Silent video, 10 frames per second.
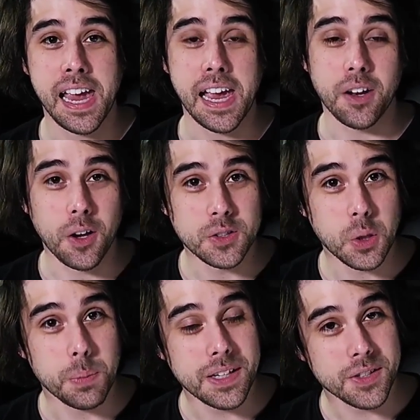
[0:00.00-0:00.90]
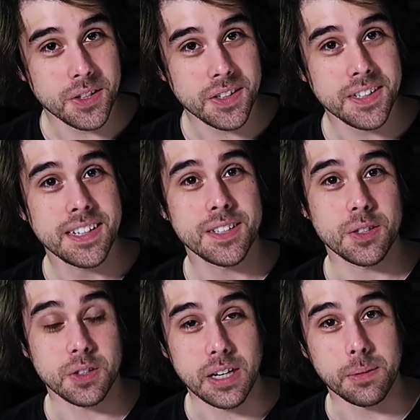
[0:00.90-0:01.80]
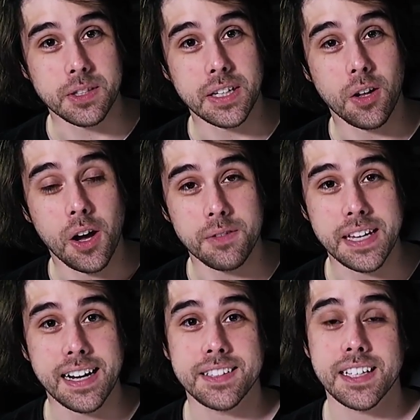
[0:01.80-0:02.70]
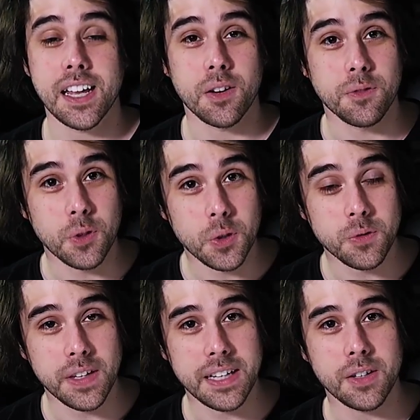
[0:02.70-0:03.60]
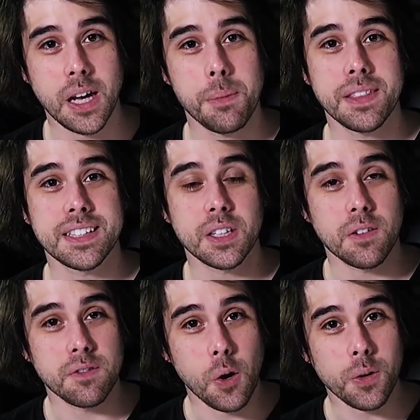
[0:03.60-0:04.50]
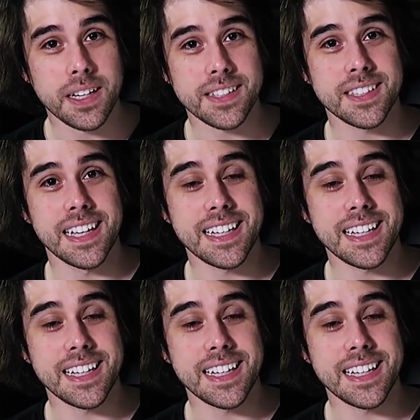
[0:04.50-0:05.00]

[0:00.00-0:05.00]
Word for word: and also be sure to subscribe to my channel Awe of Tech because I got a full video coming that's gonna focus